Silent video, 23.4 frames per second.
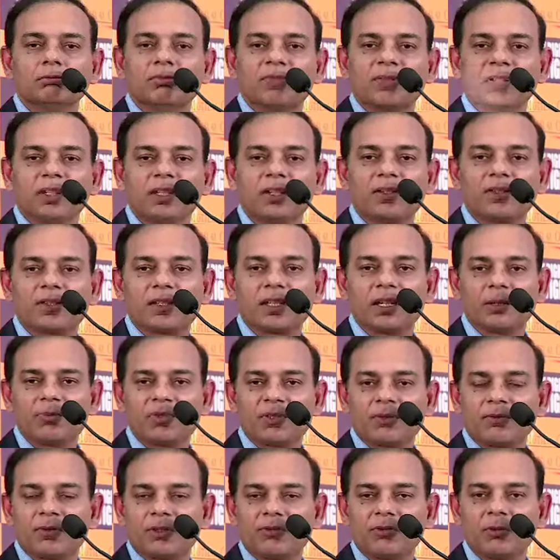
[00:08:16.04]
three
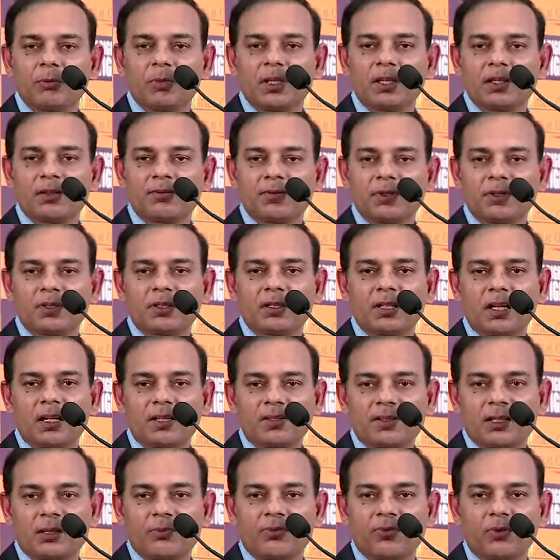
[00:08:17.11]
schemes which we manage, which is
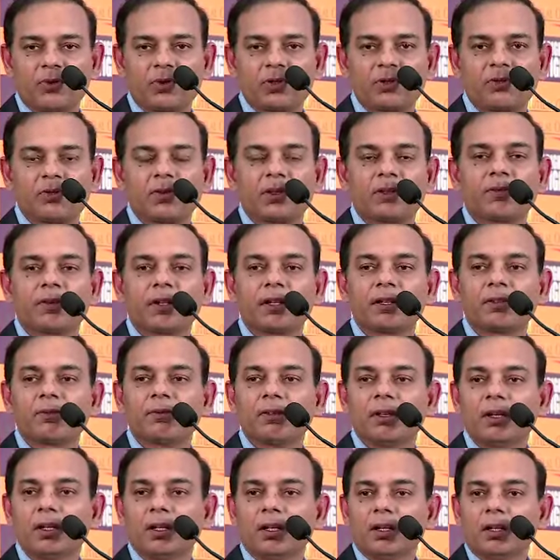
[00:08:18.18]
large cap, Focus 25,
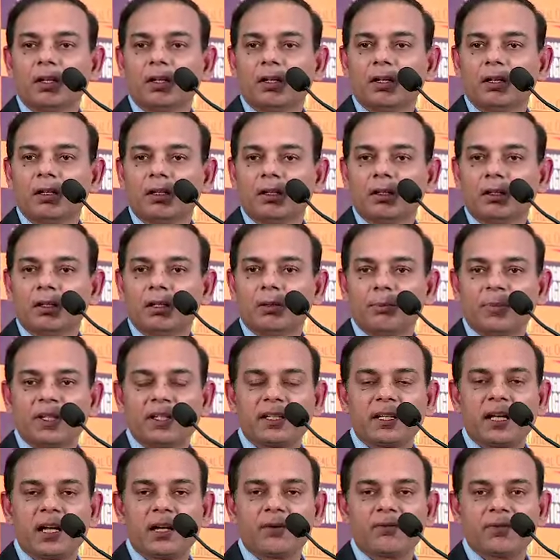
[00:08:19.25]
mid
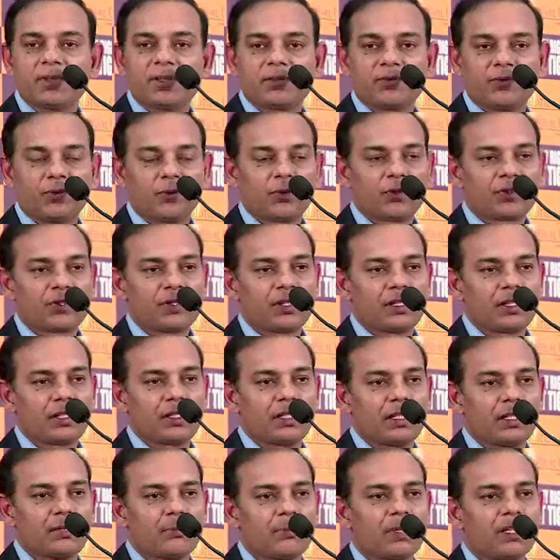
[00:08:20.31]
cap, which is Focus
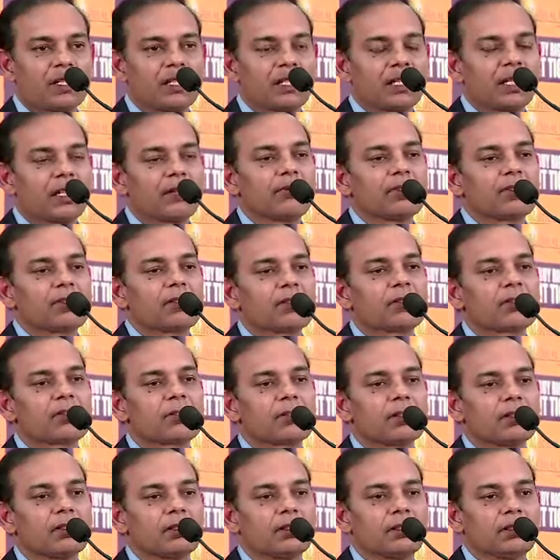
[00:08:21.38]
30, and multi cap, which is
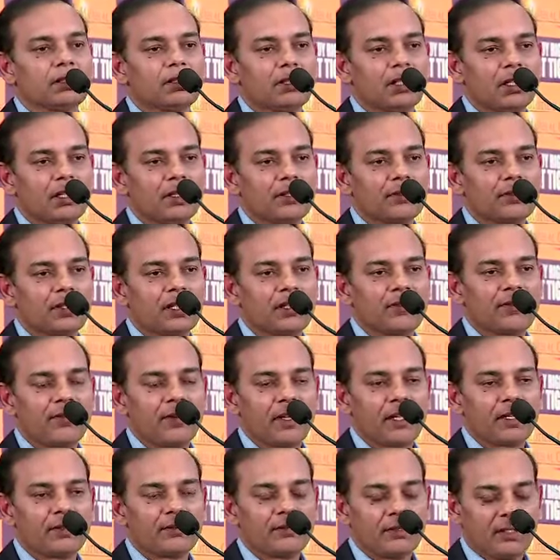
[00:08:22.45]

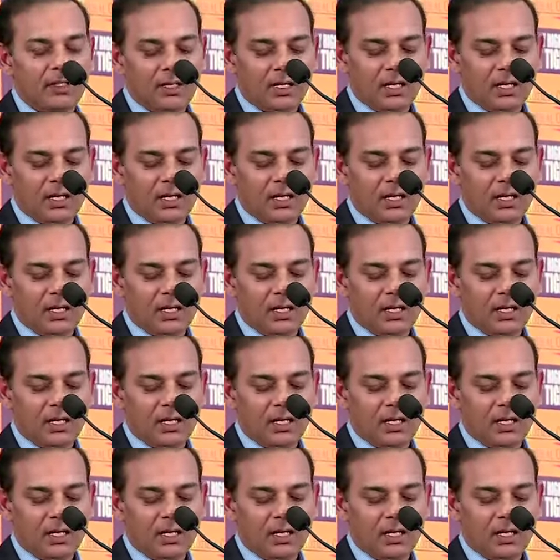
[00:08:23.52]
35.